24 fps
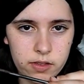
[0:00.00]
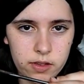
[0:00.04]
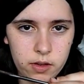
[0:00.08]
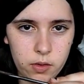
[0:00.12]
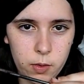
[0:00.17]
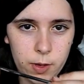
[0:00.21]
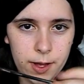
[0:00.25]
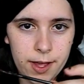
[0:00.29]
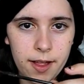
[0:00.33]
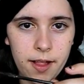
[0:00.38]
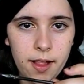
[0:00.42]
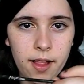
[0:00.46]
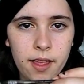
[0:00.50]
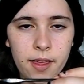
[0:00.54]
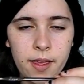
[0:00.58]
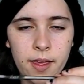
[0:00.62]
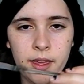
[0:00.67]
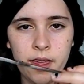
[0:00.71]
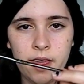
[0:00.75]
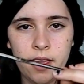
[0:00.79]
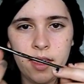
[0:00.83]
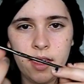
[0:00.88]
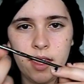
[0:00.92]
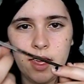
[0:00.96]
because it
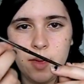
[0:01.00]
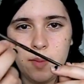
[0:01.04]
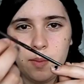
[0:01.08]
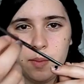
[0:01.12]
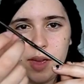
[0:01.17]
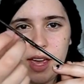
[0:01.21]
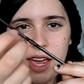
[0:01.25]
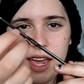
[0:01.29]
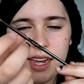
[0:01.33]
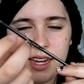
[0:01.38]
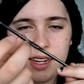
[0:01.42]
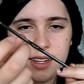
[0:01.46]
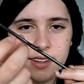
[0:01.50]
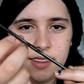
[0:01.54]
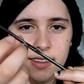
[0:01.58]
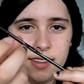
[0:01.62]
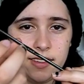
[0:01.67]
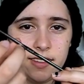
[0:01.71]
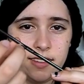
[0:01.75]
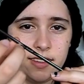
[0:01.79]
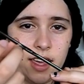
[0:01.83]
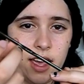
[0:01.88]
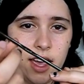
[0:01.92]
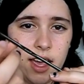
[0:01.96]
will impact
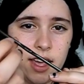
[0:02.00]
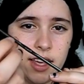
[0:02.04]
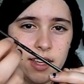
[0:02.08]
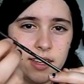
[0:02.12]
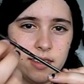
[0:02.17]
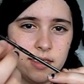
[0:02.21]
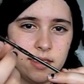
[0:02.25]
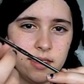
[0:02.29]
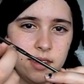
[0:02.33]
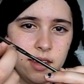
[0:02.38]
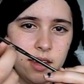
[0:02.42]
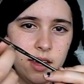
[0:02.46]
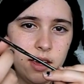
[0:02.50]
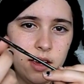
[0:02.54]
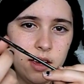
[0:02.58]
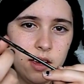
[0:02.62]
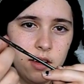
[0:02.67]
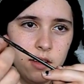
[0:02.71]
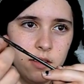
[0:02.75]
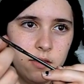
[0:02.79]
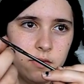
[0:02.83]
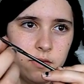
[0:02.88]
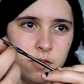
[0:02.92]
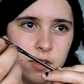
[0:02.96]
the size
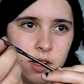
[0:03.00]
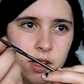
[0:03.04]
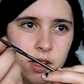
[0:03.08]
of